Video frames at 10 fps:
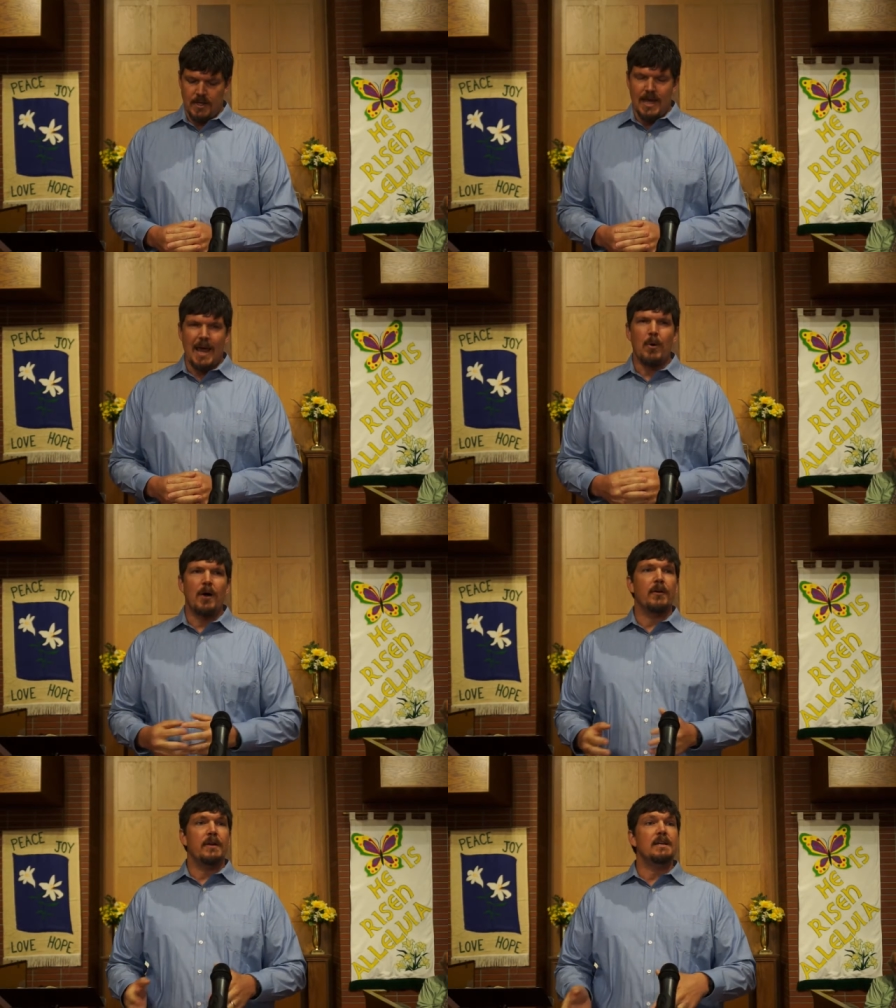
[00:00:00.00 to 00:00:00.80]
And while
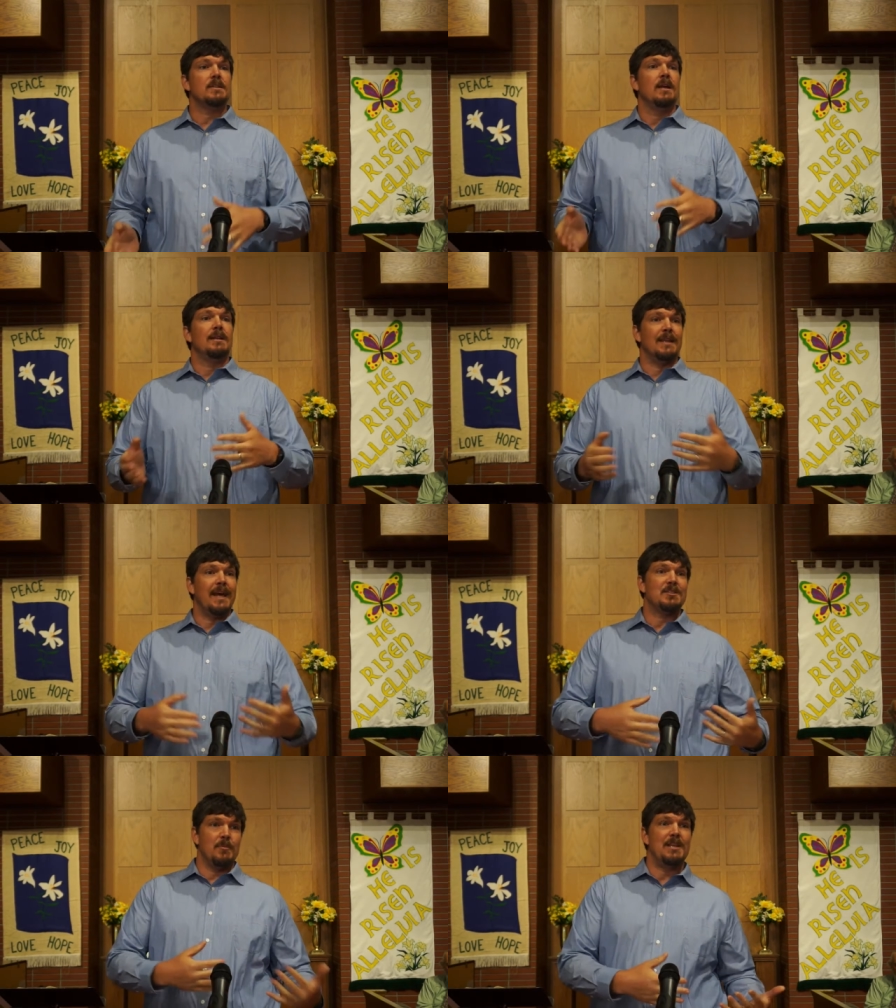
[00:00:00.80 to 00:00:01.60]
there is
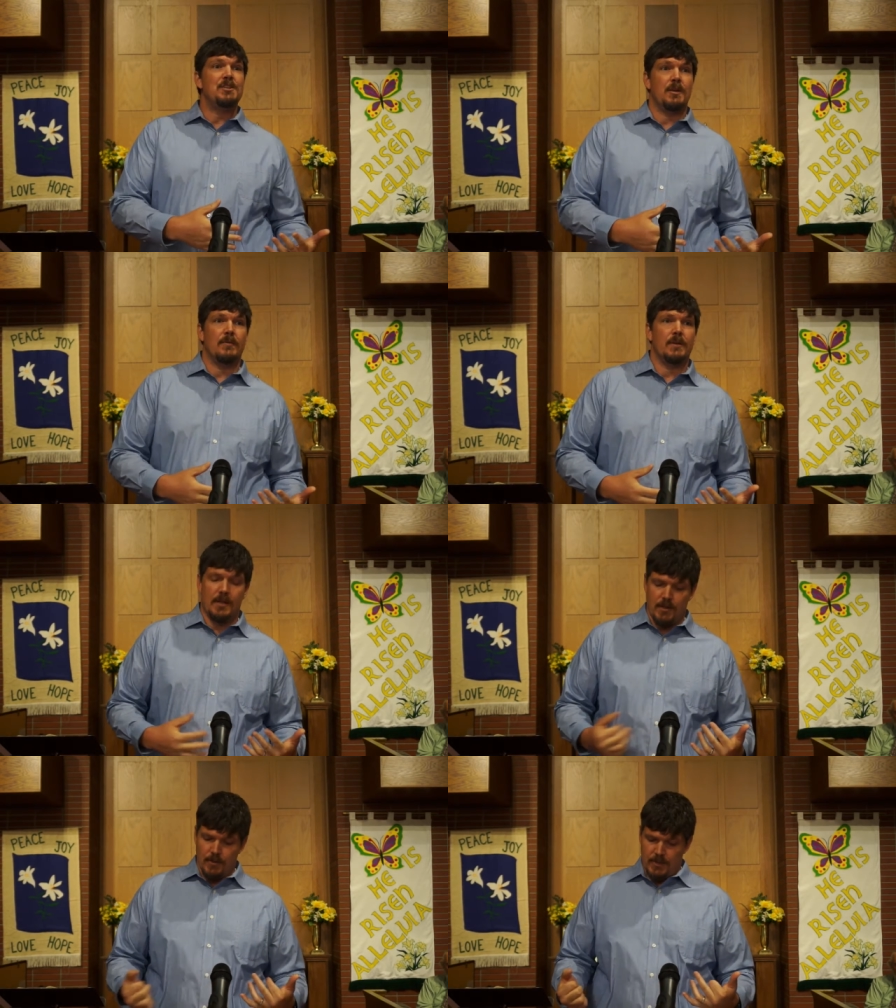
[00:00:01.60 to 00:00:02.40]
less mention of it in
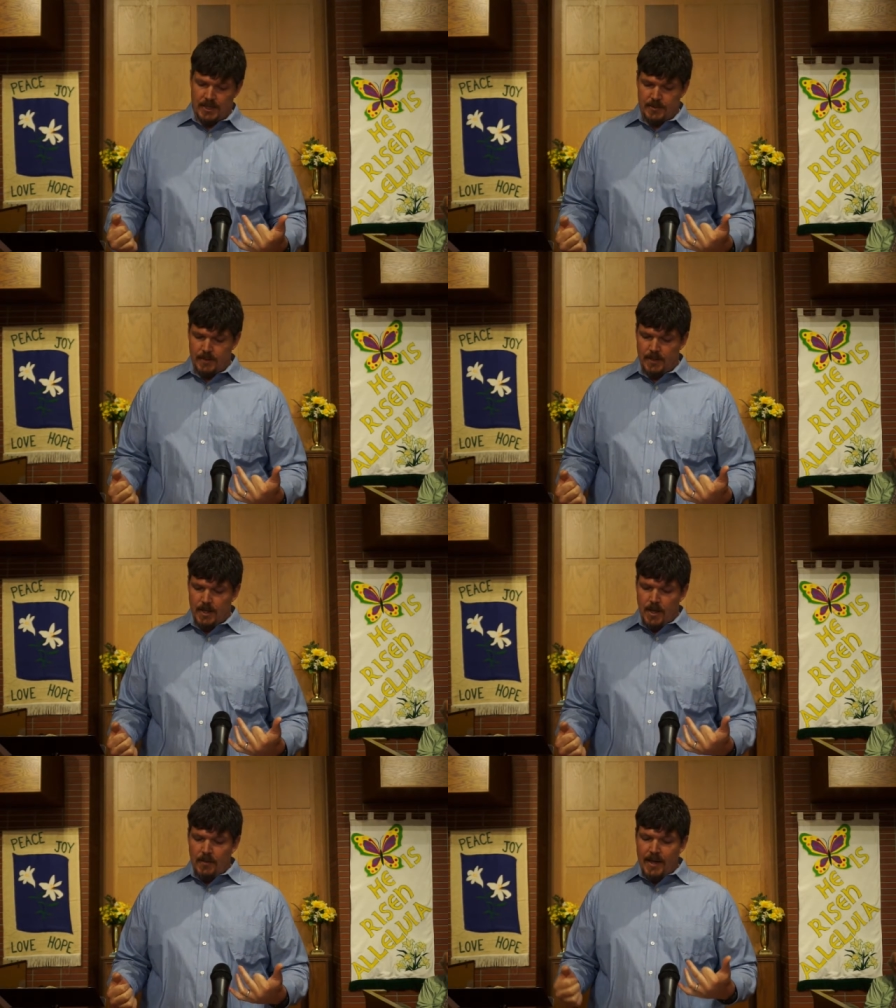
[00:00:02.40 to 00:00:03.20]
the New Testament,
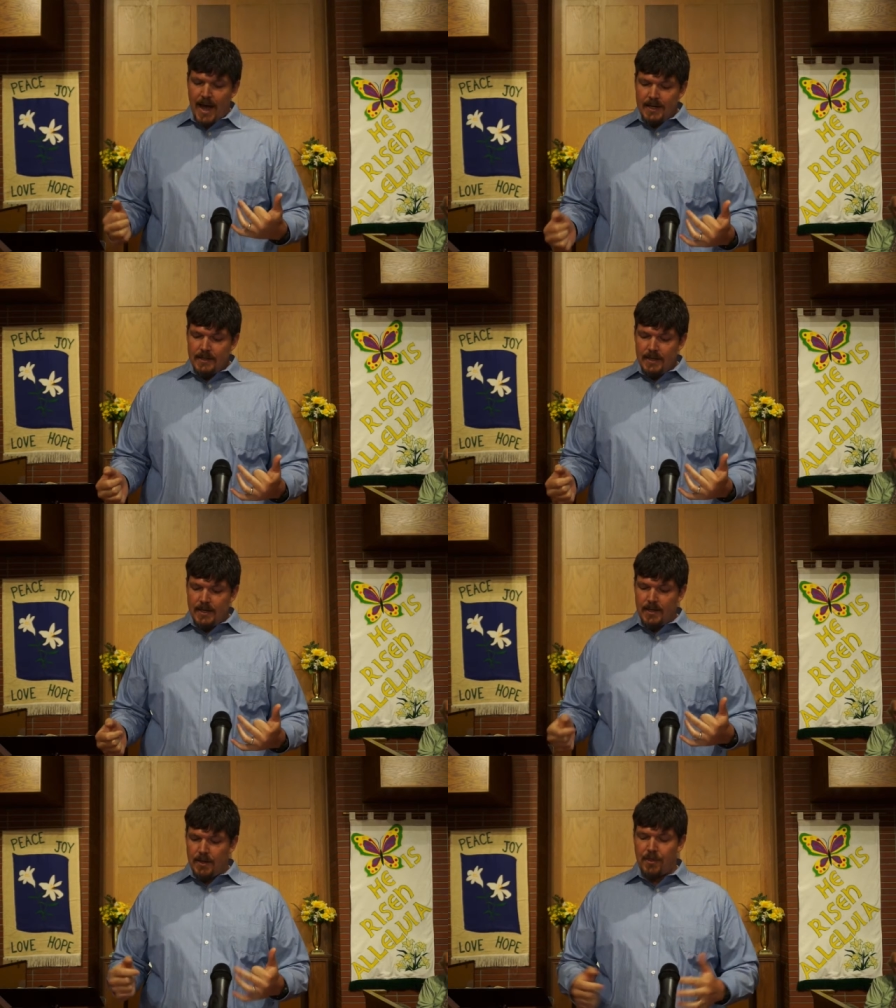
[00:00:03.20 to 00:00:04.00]
the idea
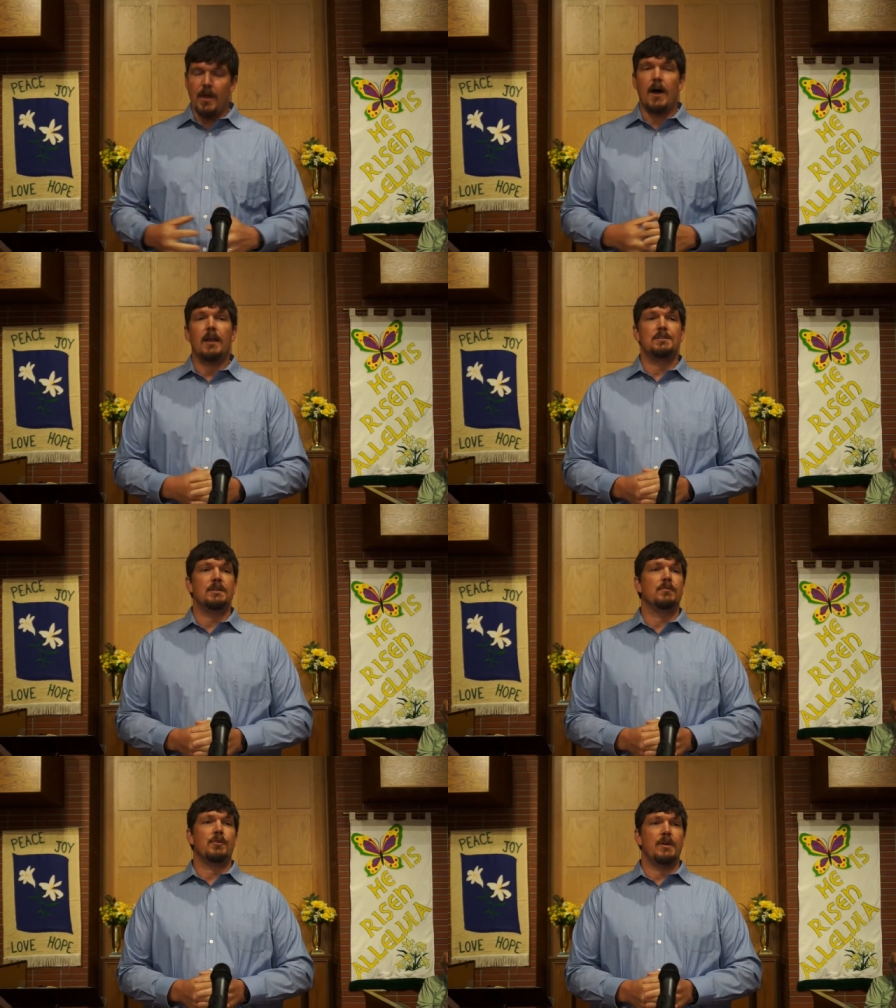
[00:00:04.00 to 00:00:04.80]
and the theology
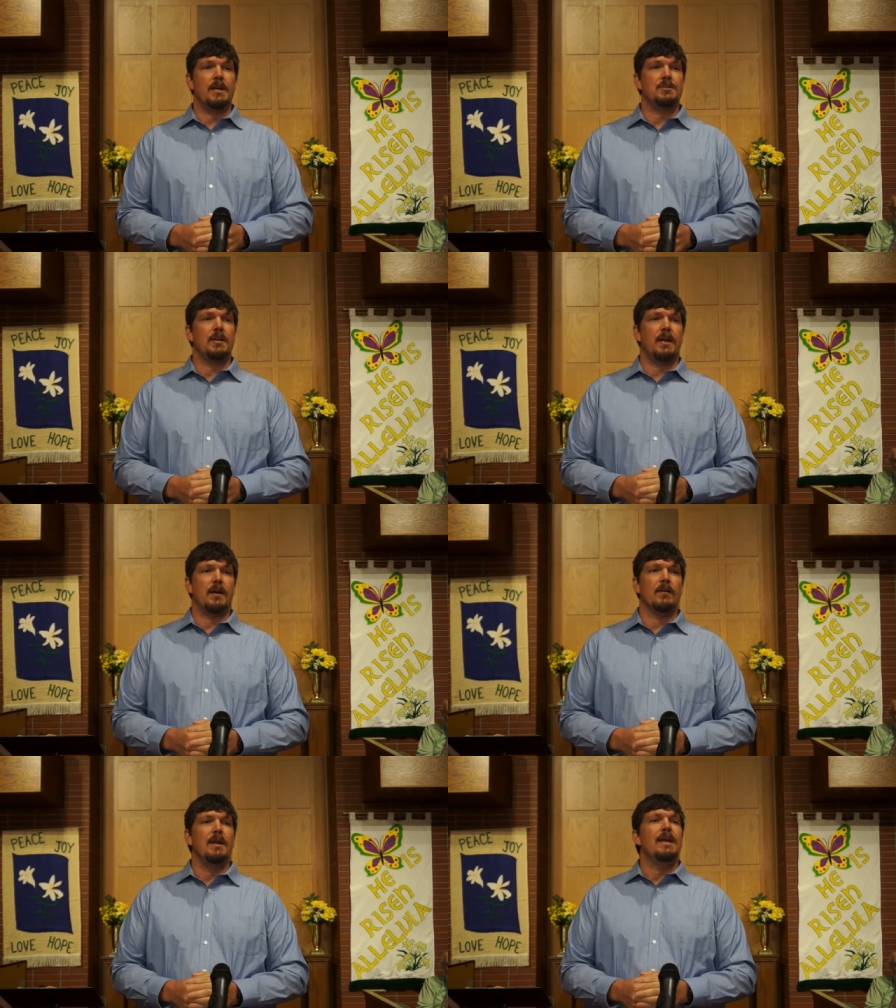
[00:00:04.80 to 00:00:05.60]
of creation
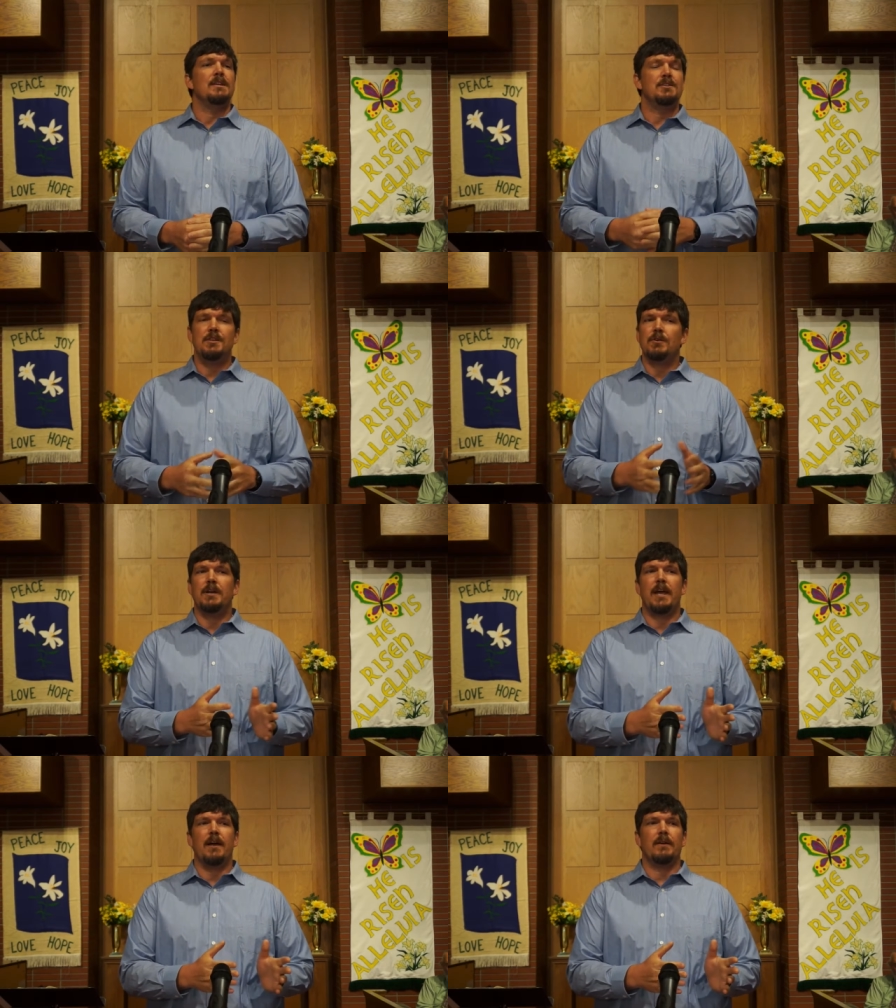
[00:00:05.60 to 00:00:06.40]
care is still
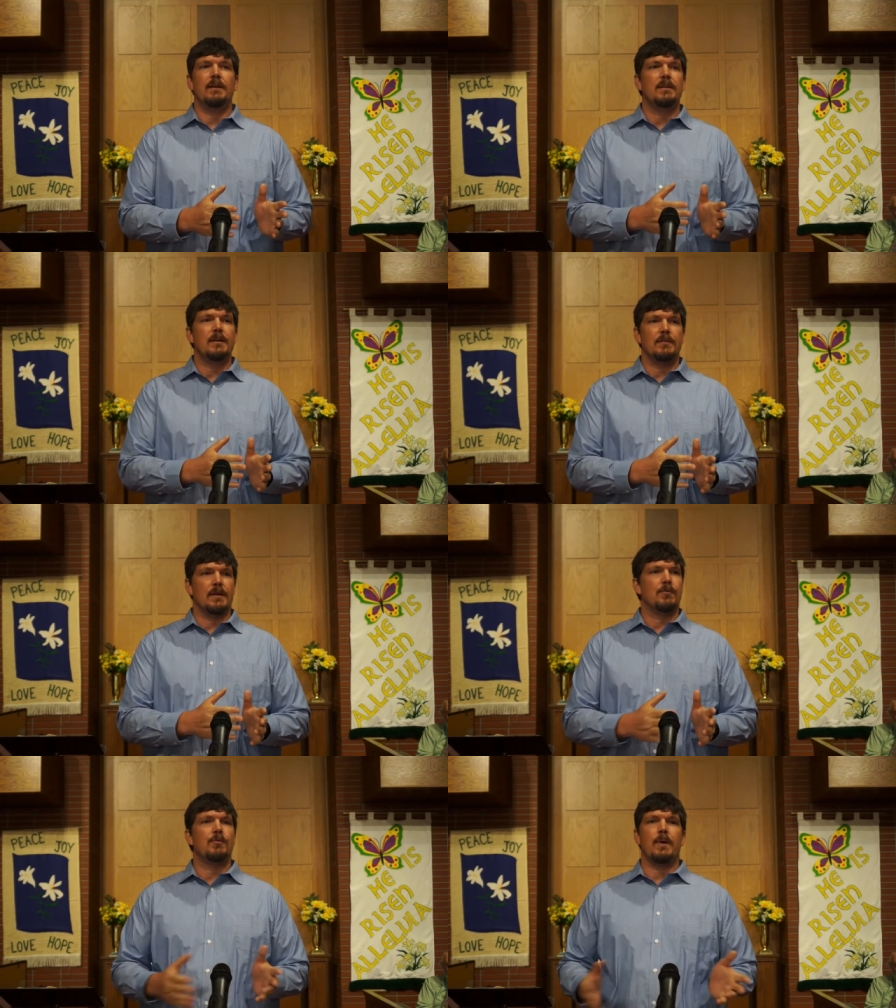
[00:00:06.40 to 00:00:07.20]
carried clearly
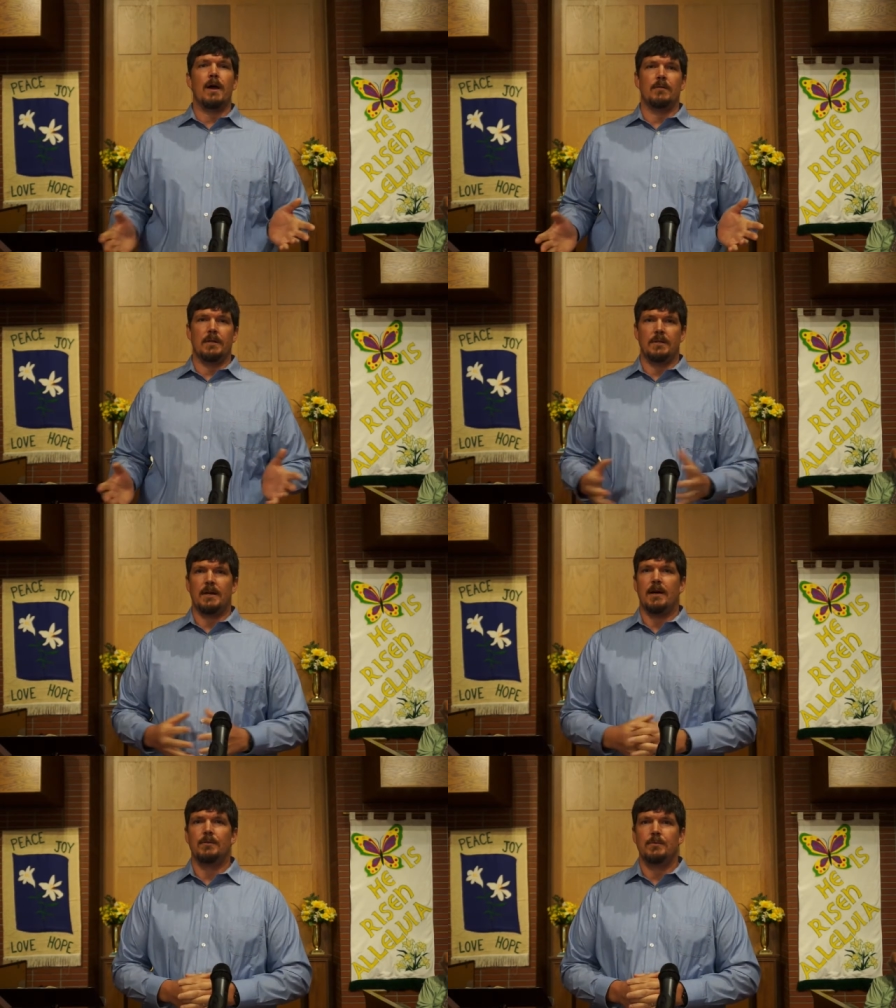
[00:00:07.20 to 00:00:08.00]
throughout the entire New